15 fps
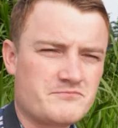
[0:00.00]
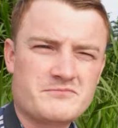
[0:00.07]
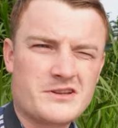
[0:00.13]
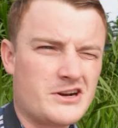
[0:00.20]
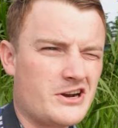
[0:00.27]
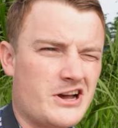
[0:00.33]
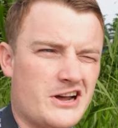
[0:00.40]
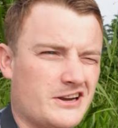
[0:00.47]

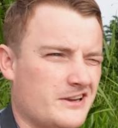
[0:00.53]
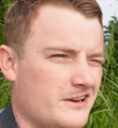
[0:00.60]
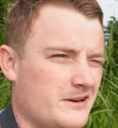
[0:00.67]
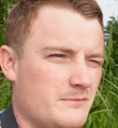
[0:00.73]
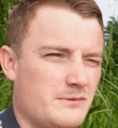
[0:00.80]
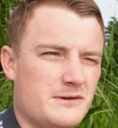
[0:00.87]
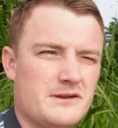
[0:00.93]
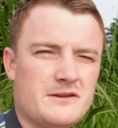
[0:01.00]
They're not going
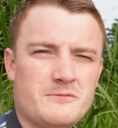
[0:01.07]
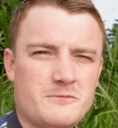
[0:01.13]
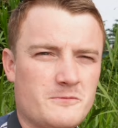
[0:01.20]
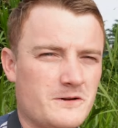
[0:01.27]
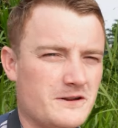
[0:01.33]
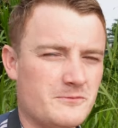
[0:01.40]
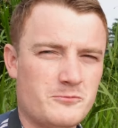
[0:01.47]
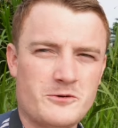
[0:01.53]
to be
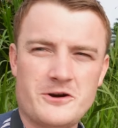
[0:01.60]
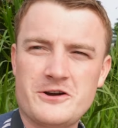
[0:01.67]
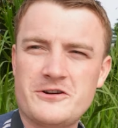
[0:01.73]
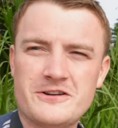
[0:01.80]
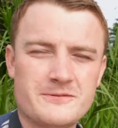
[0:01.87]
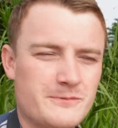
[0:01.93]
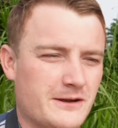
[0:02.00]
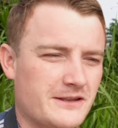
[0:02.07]
where you
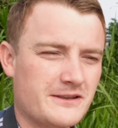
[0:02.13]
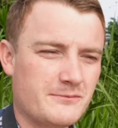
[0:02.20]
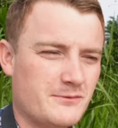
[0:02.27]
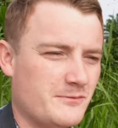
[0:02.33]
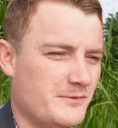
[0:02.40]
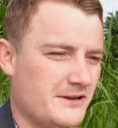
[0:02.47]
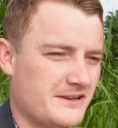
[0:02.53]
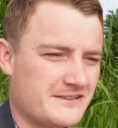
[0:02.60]
expect them
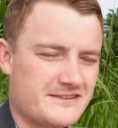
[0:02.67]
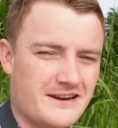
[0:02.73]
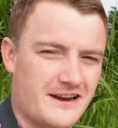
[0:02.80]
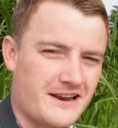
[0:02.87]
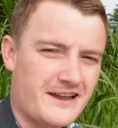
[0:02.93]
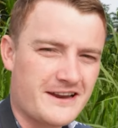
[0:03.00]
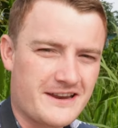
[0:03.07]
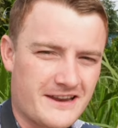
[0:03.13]
to be. It's not
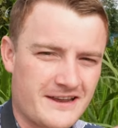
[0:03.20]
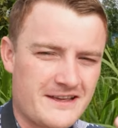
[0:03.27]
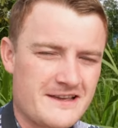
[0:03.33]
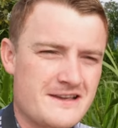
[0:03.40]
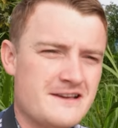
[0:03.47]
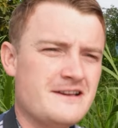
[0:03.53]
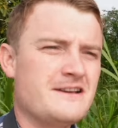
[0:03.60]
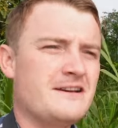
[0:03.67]
like
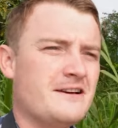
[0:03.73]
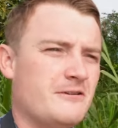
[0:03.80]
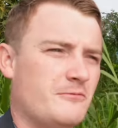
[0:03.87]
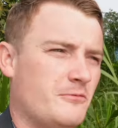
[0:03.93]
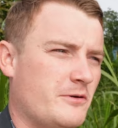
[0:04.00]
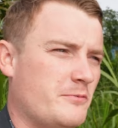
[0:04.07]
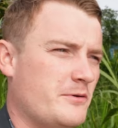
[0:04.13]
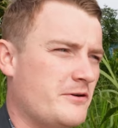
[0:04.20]

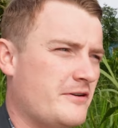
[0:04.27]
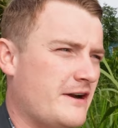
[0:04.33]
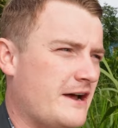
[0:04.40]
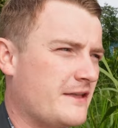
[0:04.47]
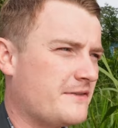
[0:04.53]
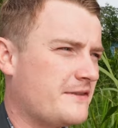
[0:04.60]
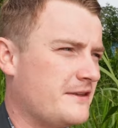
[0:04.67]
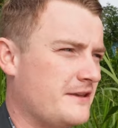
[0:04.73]
when we were
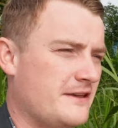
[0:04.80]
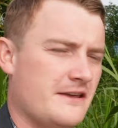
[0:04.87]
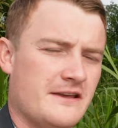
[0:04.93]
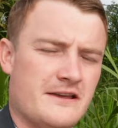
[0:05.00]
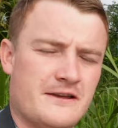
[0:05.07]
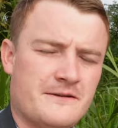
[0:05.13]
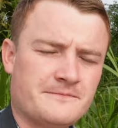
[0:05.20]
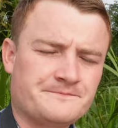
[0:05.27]
at
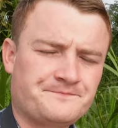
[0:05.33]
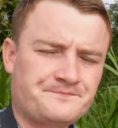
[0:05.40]
the